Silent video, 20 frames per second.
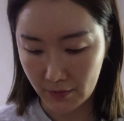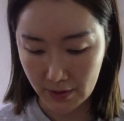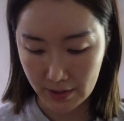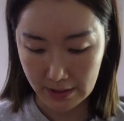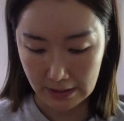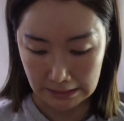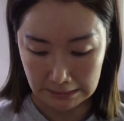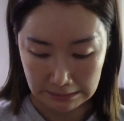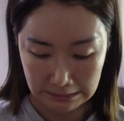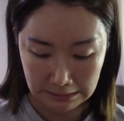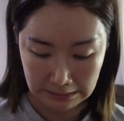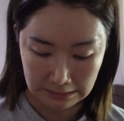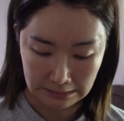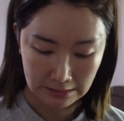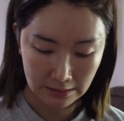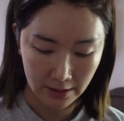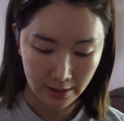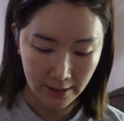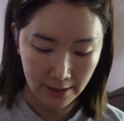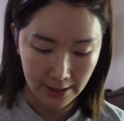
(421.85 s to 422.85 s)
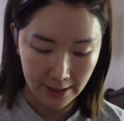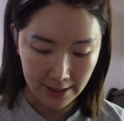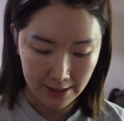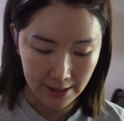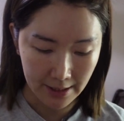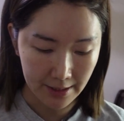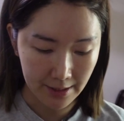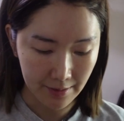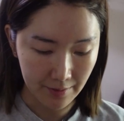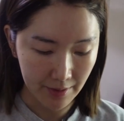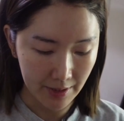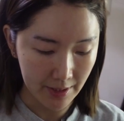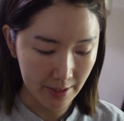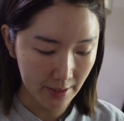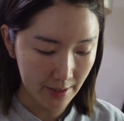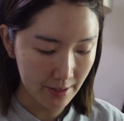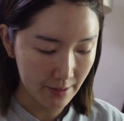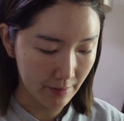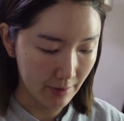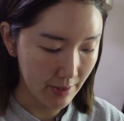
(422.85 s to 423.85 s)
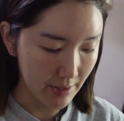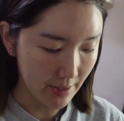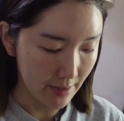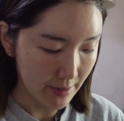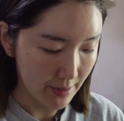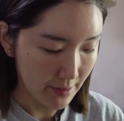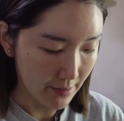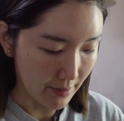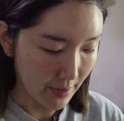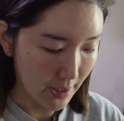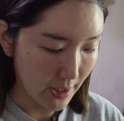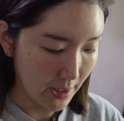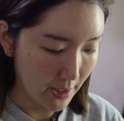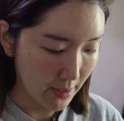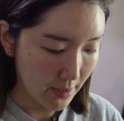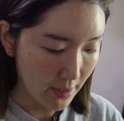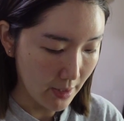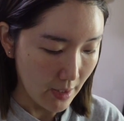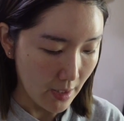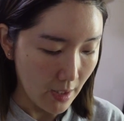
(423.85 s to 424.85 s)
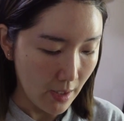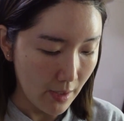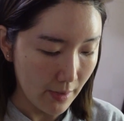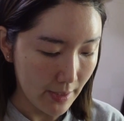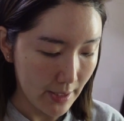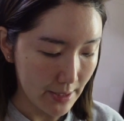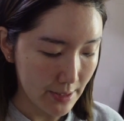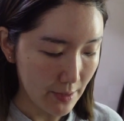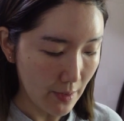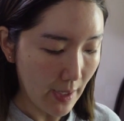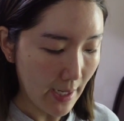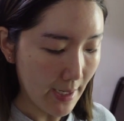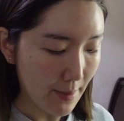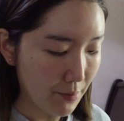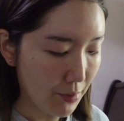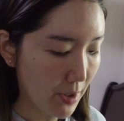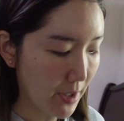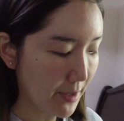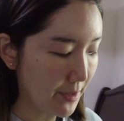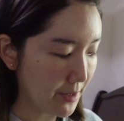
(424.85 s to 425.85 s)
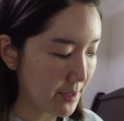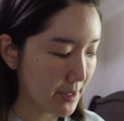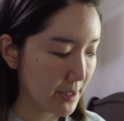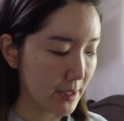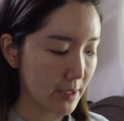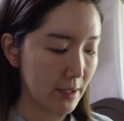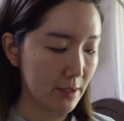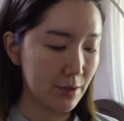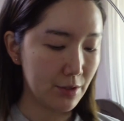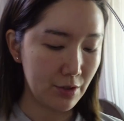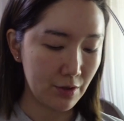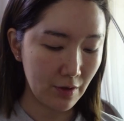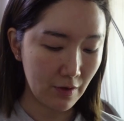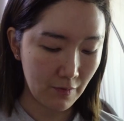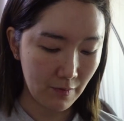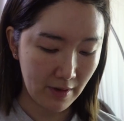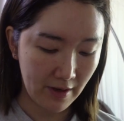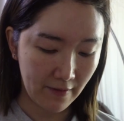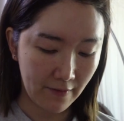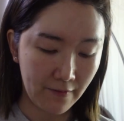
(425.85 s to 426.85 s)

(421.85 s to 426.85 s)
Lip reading: first. Ooh. Sunscreen, sunscreen, sunscreen. Okay, so I brought two of my